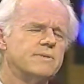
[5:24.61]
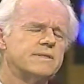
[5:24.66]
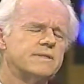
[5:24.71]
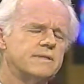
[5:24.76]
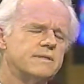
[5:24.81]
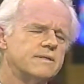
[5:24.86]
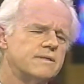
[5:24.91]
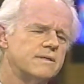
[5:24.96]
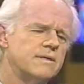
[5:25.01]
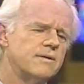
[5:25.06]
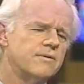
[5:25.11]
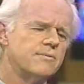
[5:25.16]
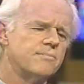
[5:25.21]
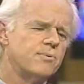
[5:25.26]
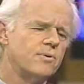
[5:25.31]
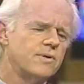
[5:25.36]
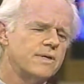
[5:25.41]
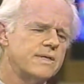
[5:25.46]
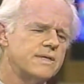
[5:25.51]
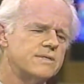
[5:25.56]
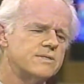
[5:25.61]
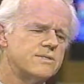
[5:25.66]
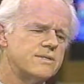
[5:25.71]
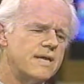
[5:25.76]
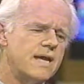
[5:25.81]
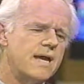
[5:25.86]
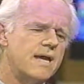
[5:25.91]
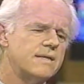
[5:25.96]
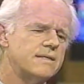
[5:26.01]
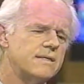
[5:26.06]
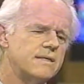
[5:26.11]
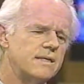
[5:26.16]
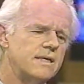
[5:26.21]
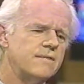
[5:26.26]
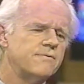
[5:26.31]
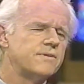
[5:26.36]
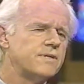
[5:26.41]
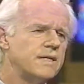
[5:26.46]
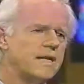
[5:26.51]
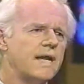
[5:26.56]
but the point is that
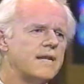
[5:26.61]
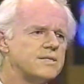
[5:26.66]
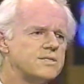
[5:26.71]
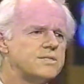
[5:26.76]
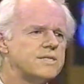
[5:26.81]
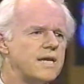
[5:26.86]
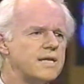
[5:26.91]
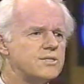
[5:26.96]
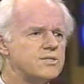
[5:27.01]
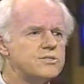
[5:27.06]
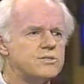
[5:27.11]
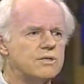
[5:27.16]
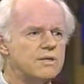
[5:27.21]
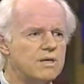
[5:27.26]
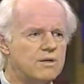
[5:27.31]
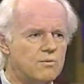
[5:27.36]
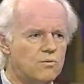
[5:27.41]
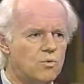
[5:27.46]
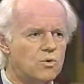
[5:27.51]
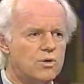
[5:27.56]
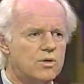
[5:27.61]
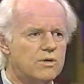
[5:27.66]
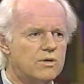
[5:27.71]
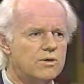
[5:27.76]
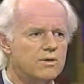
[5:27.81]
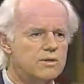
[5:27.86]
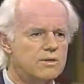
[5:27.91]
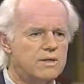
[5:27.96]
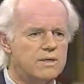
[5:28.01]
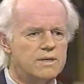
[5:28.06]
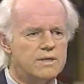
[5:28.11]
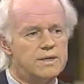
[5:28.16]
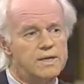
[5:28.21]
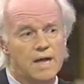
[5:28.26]
if the United States were